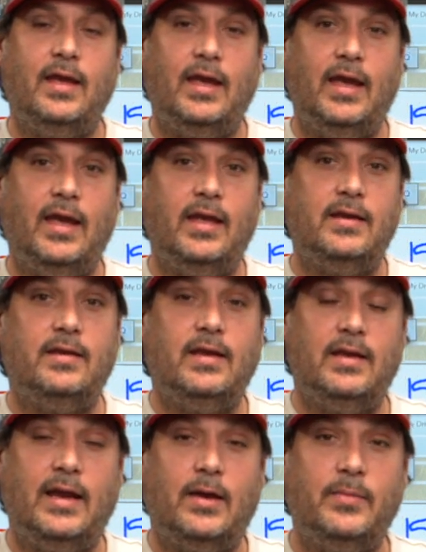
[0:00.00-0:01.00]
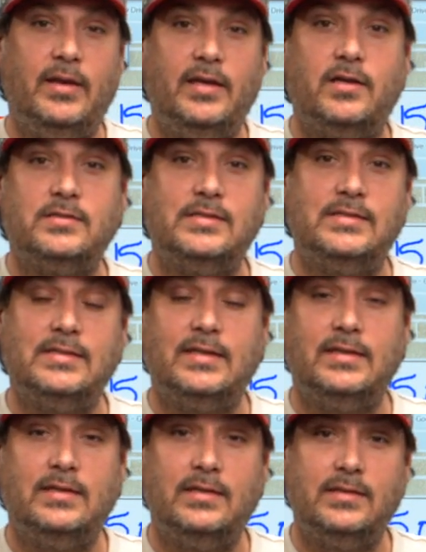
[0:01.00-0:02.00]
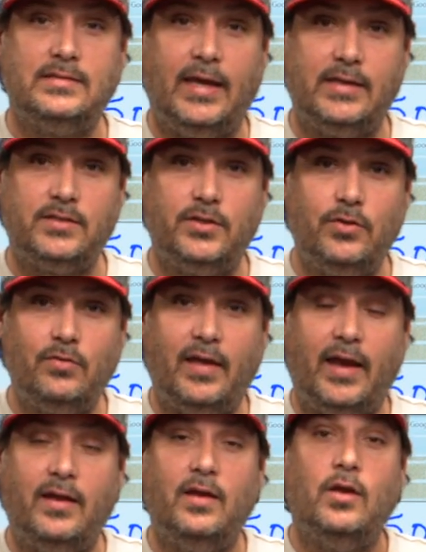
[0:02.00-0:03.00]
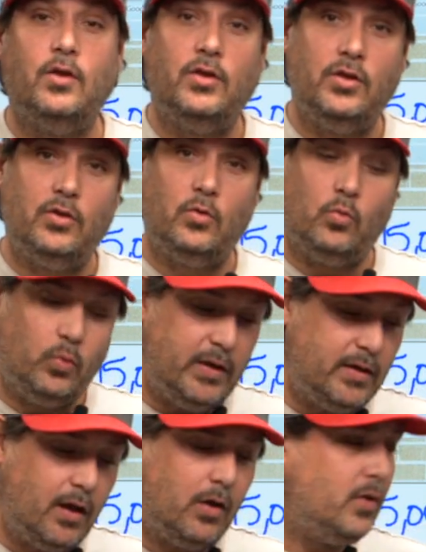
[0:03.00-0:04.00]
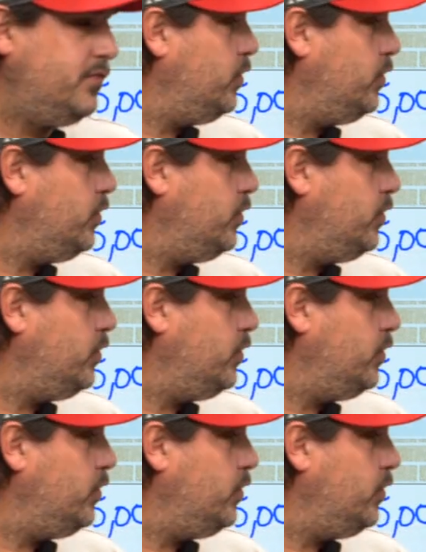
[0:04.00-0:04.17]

and in how many years is it going to take to do that? We know if